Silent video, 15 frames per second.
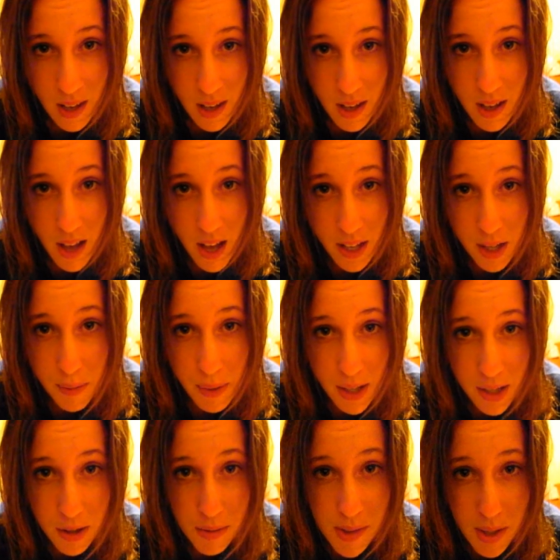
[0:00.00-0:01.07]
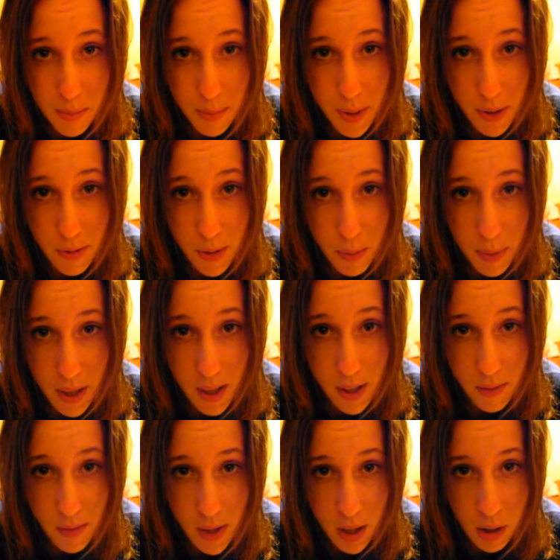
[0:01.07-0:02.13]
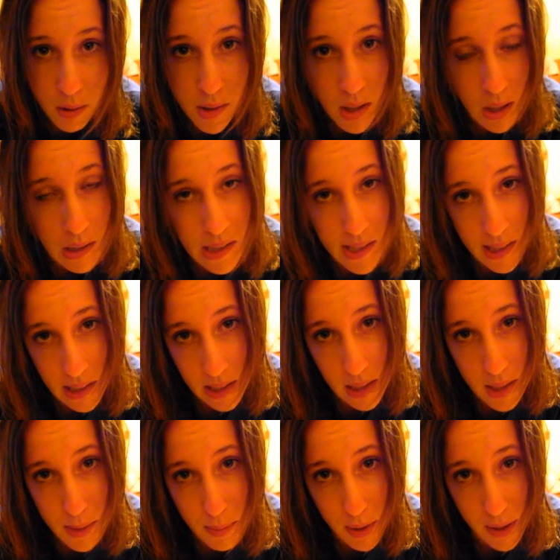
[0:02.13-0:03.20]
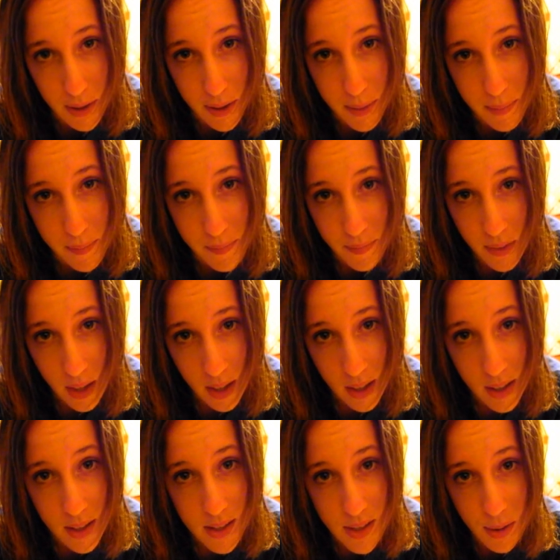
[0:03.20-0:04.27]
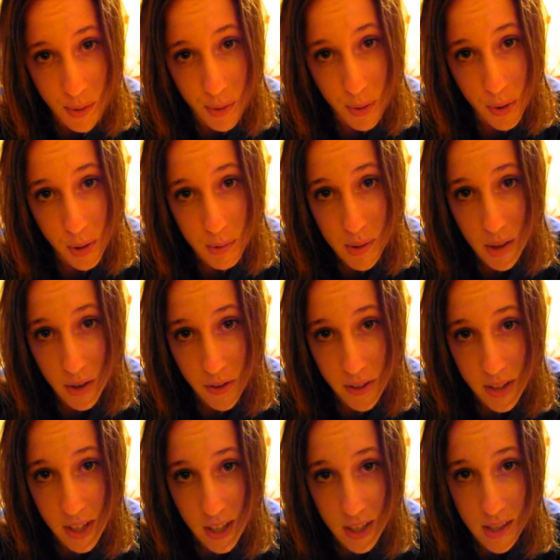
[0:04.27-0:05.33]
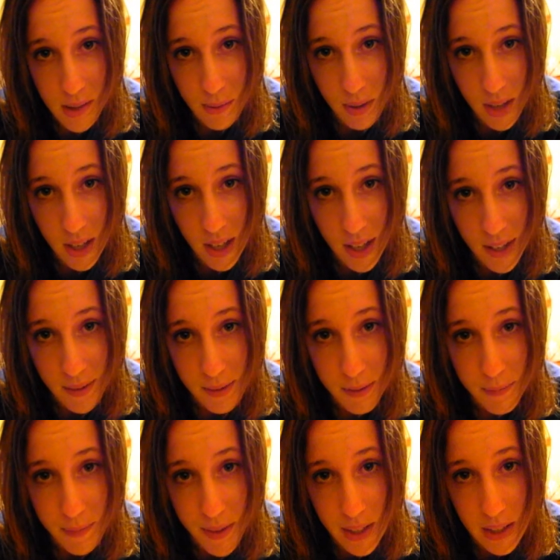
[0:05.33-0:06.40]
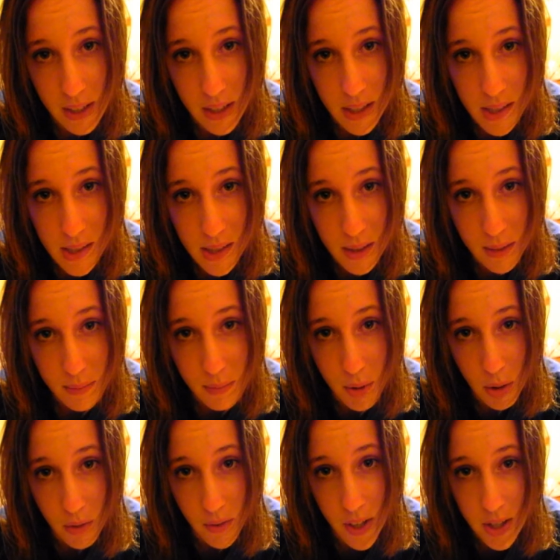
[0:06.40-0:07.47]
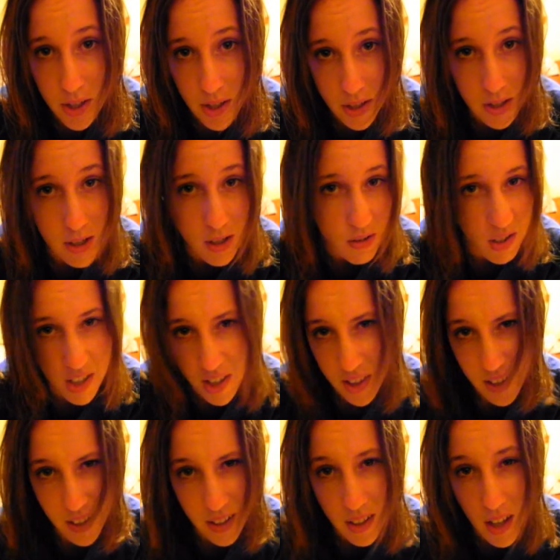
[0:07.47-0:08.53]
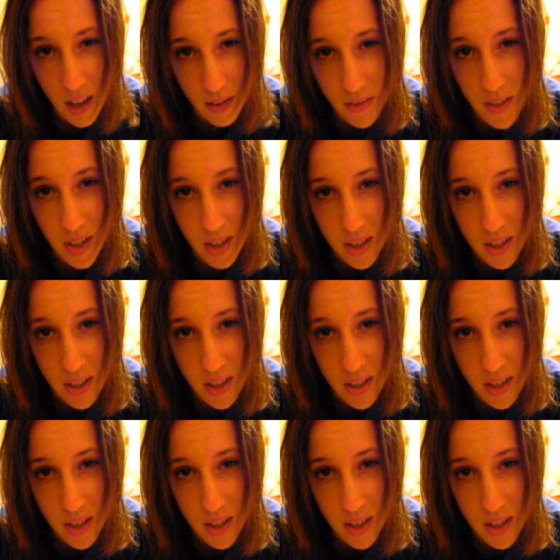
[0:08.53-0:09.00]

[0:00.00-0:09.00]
I commend you simply for making videos on Sundays, Miriam. So those are the days when I have the least motivation to do anything ever